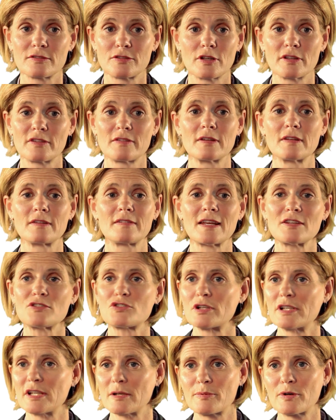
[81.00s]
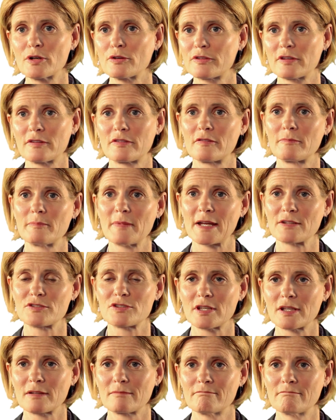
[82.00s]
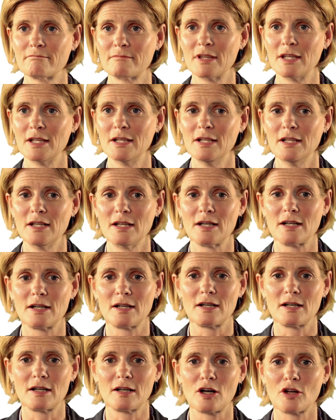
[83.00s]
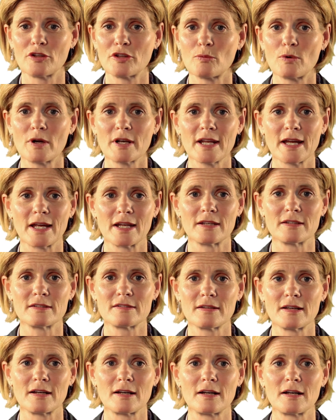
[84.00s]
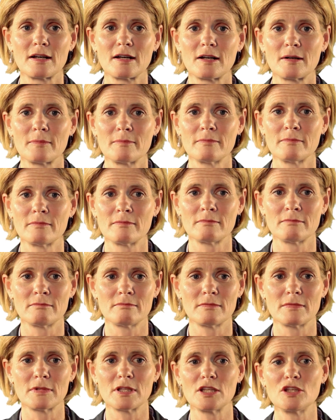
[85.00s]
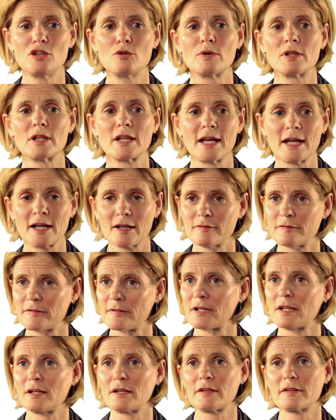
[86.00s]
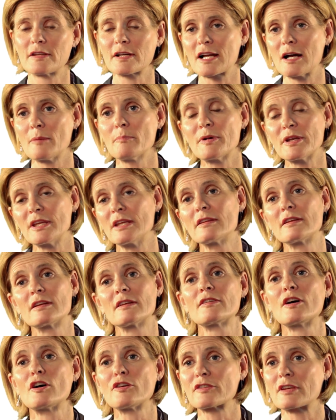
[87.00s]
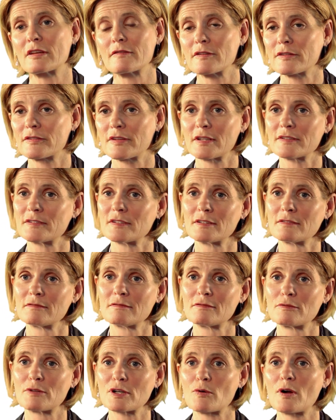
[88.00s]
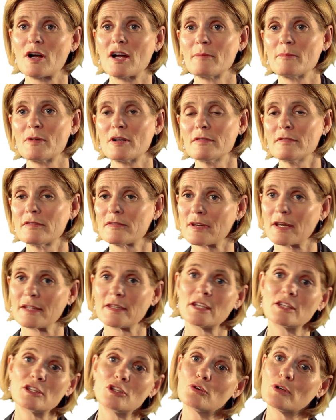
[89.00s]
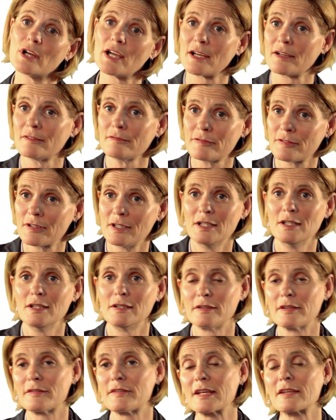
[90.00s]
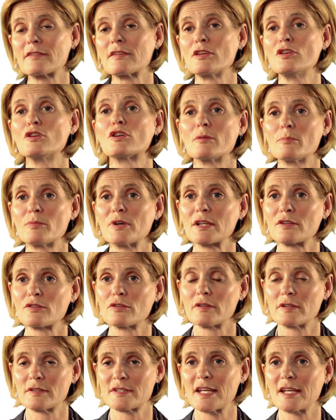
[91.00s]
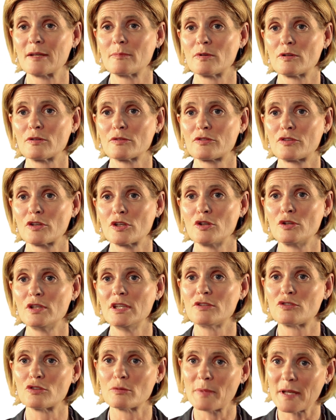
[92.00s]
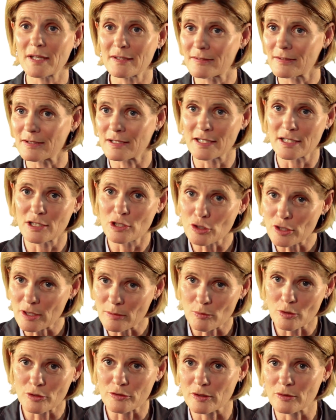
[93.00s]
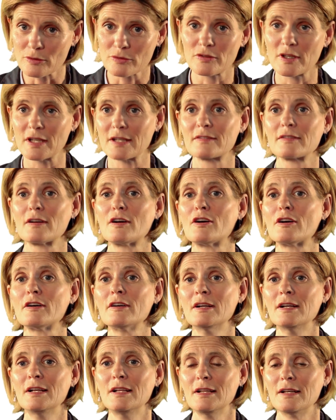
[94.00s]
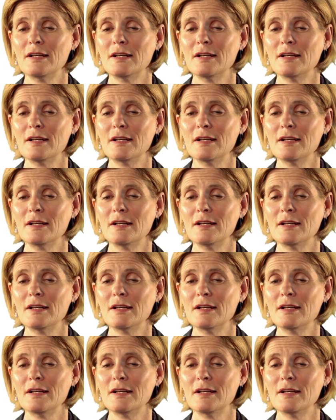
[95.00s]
So it's essentially a process of matching. On the one hand, you will have the company that is asking for certain requirements, and then you have the things that you can bring to the table. So you need to basically look at what those things are